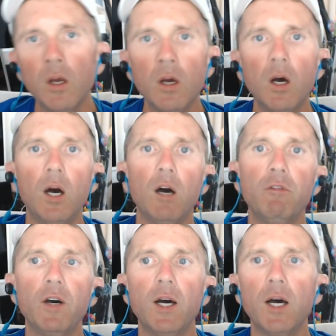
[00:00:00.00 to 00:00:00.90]

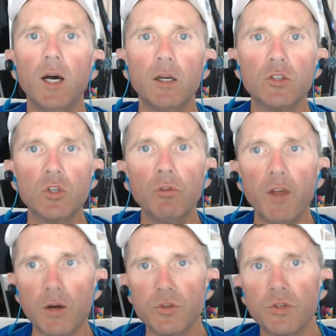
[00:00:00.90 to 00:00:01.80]
of
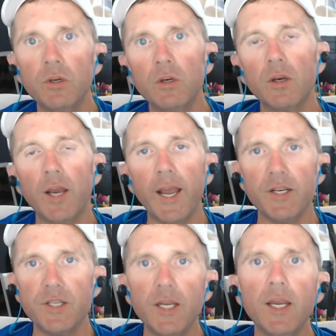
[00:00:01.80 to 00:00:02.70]

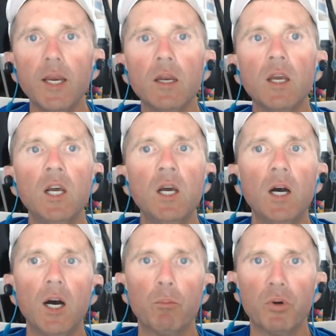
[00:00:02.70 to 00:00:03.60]
2019,
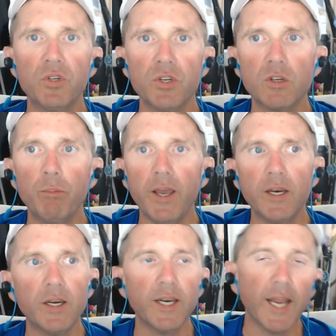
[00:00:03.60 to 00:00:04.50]
participated
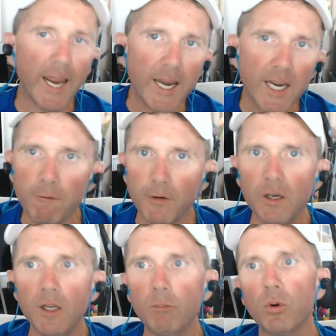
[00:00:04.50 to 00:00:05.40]
in any
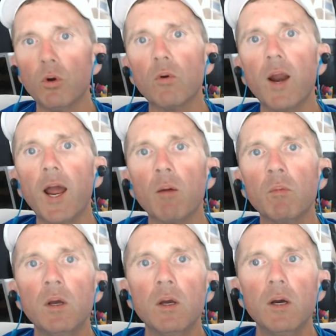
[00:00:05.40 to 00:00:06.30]
funding program
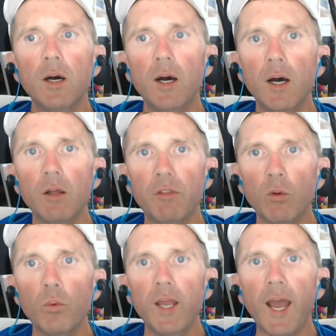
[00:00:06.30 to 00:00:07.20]
that
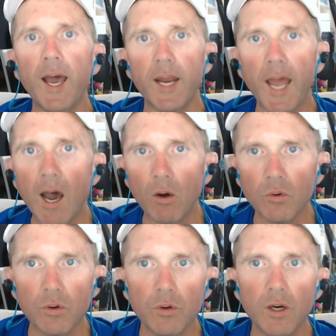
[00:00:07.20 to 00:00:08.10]
we had out,
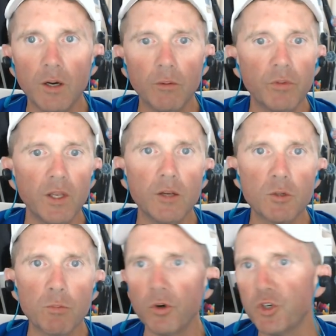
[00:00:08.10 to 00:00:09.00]
the
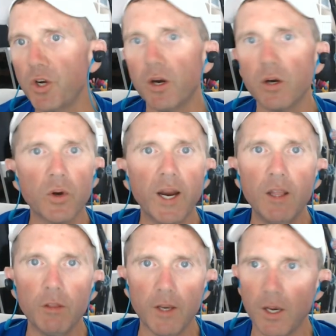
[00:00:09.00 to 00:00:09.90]
sports shares or
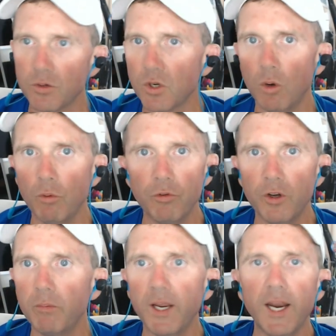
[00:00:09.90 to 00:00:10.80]
anything else,
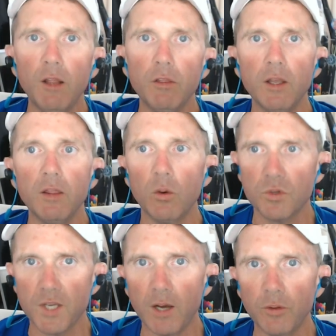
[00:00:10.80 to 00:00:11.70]
GoFundMe, anything that was
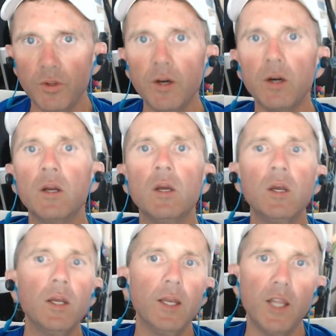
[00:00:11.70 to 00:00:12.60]
out there
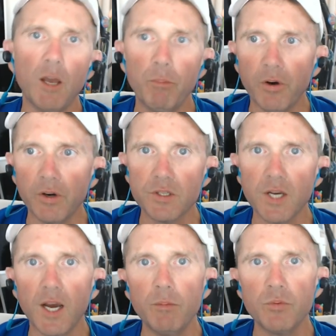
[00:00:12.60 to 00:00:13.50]
in that period of
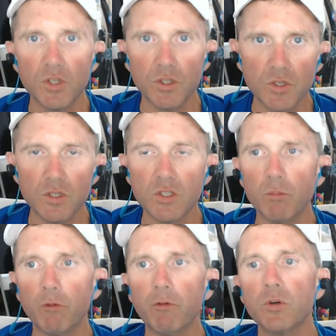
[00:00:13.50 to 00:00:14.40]
time since December
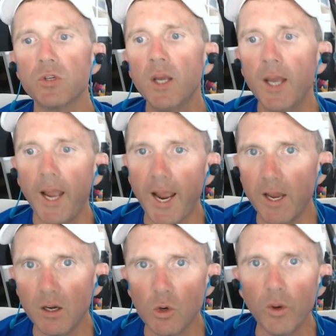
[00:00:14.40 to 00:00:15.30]
1st. And
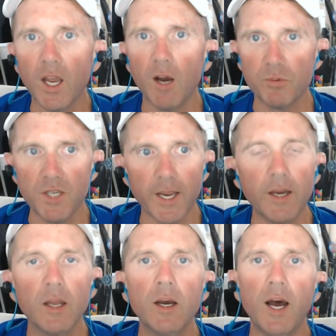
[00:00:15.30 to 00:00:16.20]
a quick update,
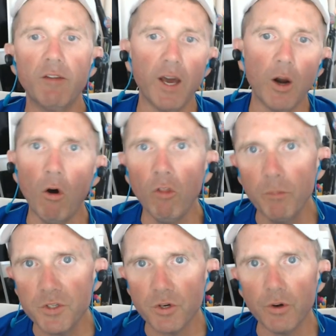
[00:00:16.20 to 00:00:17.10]
I've got all the
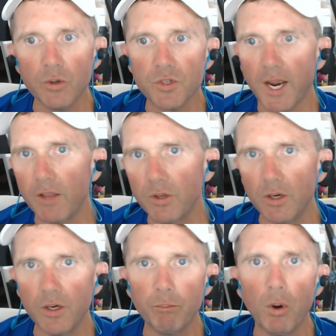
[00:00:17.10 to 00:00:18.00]
materials and
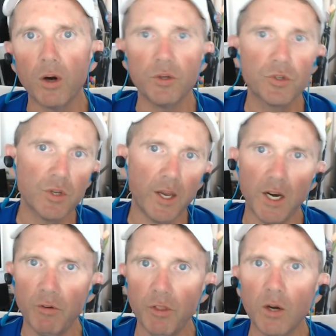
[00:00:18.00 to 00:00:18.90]
the parts and
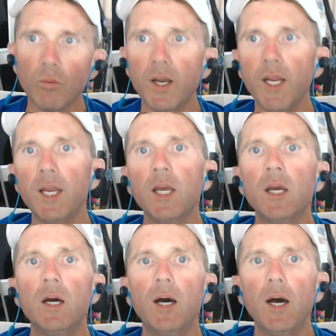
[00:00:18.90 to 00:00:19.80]
everything ready.
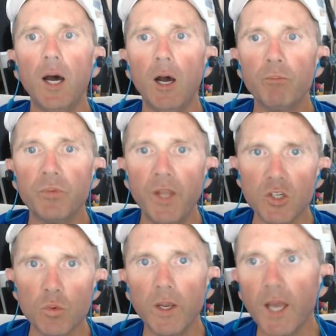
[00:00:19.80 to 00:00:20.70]
Next
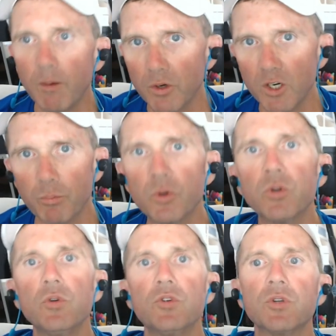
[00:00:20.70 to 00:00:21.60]
week, I'm going to
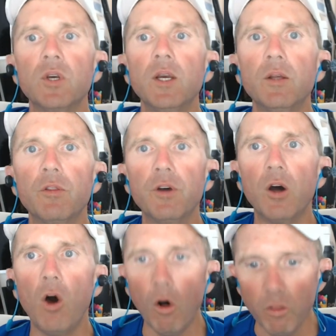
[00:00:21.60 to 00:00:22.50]
produce
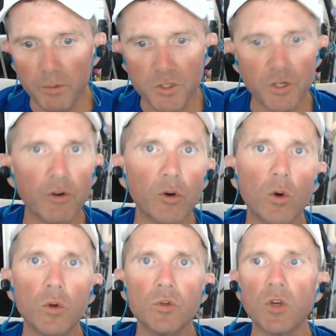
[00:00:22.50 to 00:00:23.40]
all the
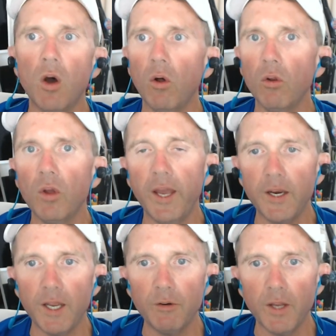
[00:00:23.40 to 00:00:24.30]
materials,
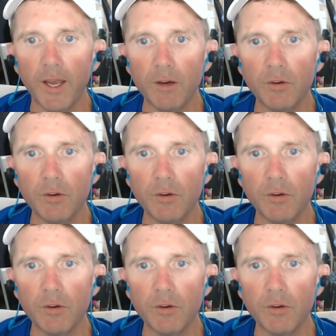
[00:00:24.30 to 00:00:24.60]
and